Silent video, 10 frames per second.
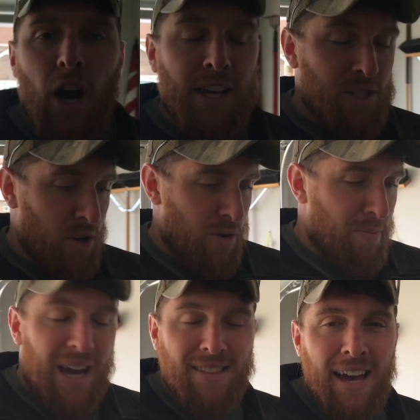All right, so we're
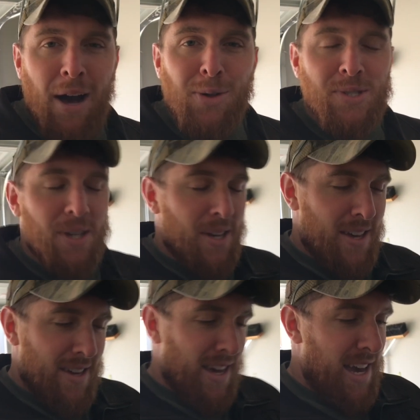back at the house,
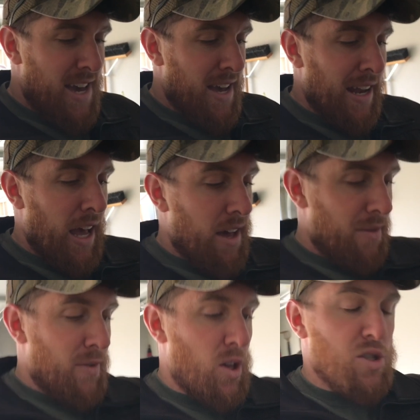and
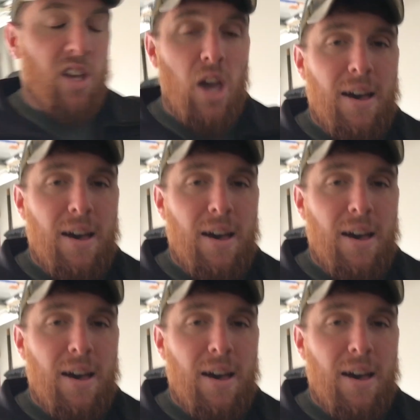for those that you